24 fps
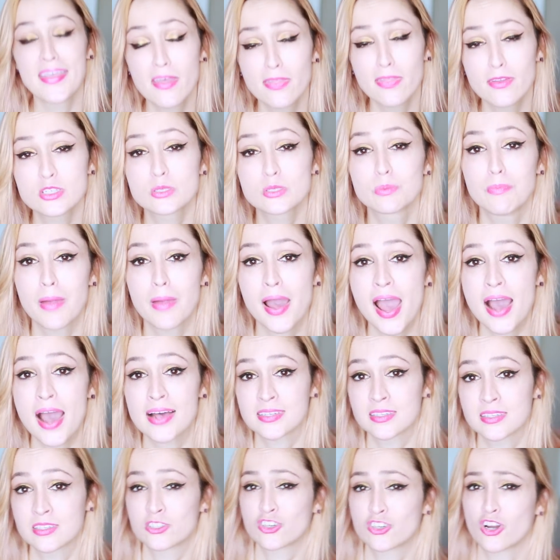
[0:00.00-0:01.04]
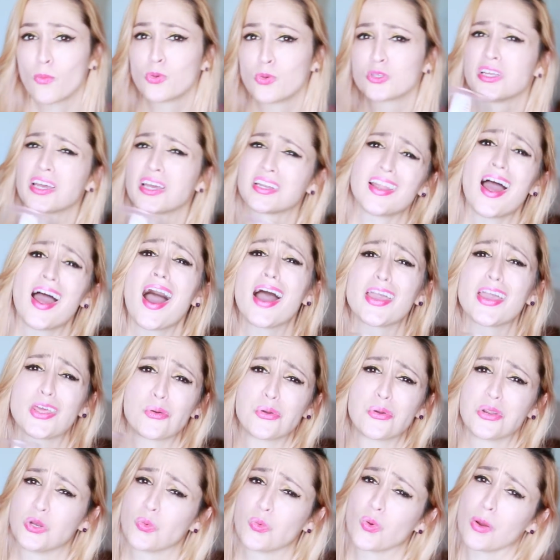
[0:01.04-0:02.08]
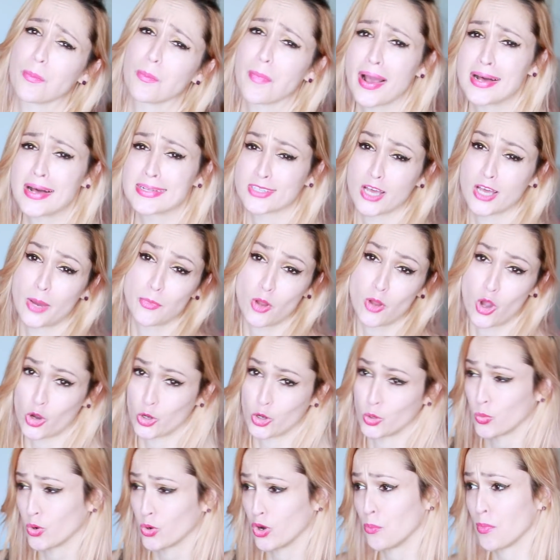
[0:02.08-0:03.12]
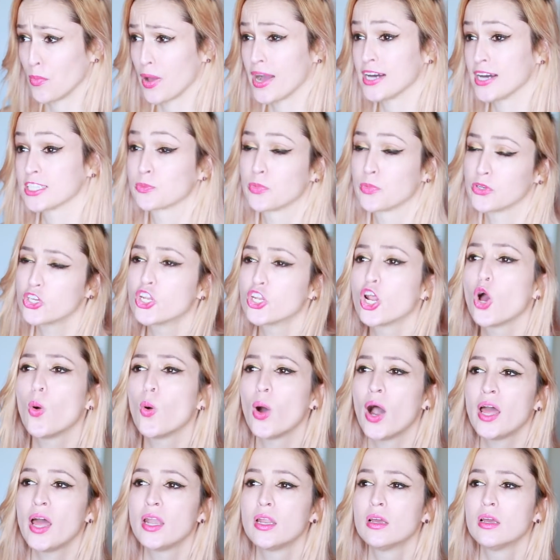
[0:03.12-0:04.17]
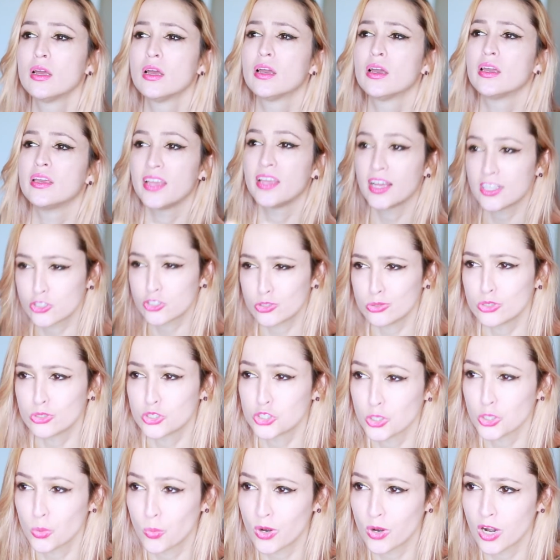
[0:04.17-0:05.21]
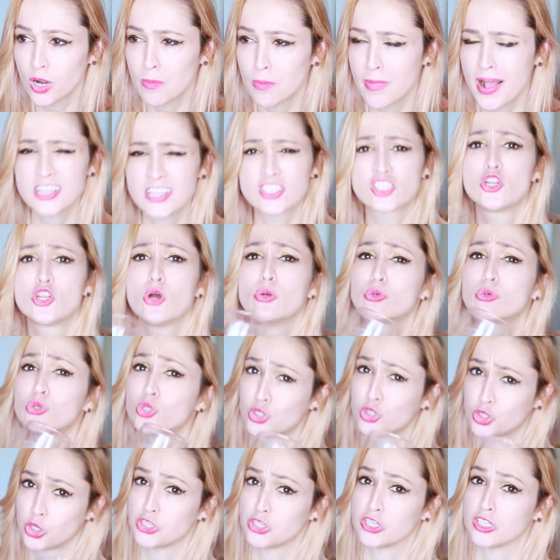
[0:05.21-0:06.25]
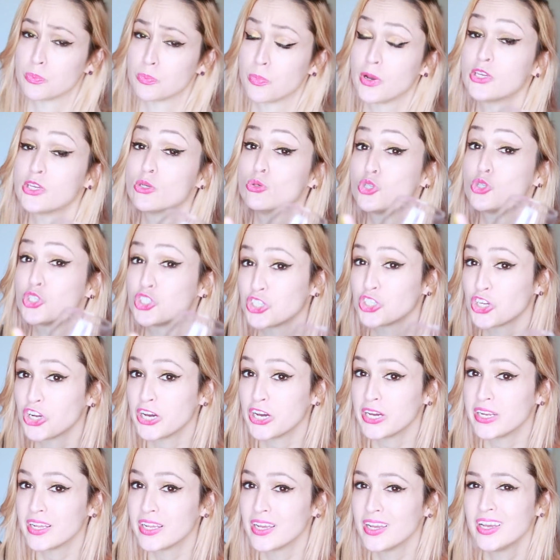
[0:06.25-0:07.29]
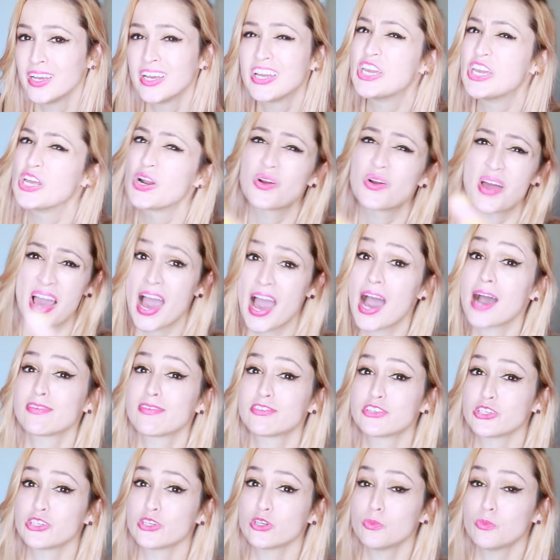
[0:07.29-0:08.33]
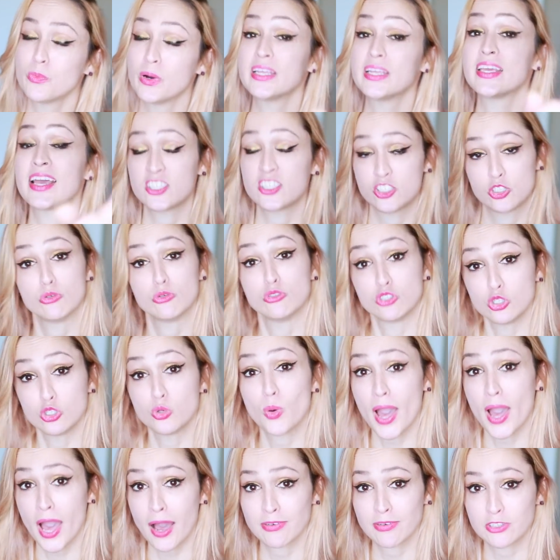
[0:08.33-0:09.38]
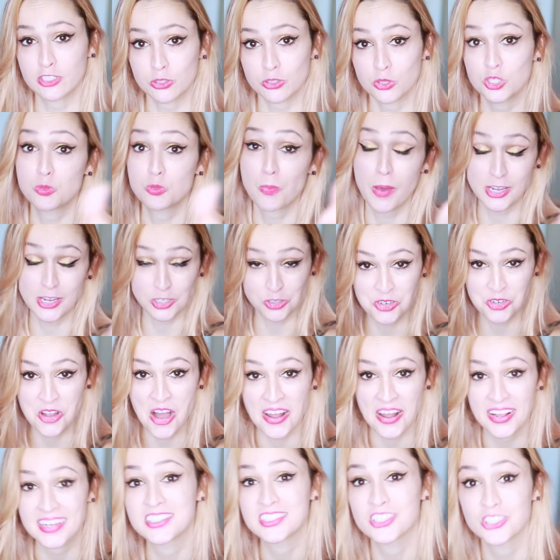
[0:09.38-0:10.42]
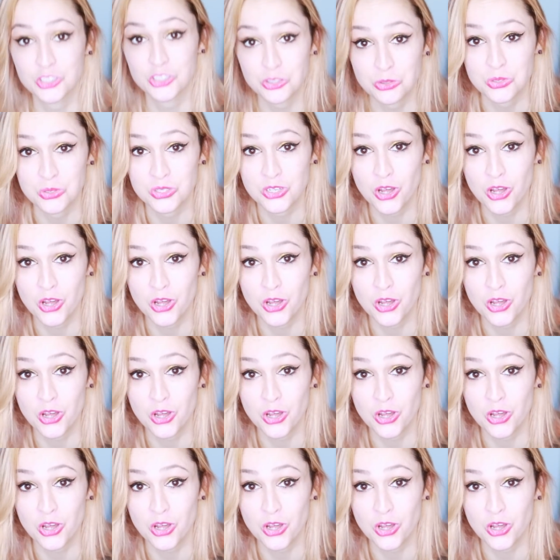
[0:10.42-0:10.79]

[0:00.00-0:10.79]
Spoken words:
and then there's masks. Trump was like, nah, you don't need to wear a mask. I'm not gonna wear a mask, but you know what? Yes, you should wear a mask. No, you shouldn't, but you should. You don't have to, but yes, you do have to. It's patriotic to do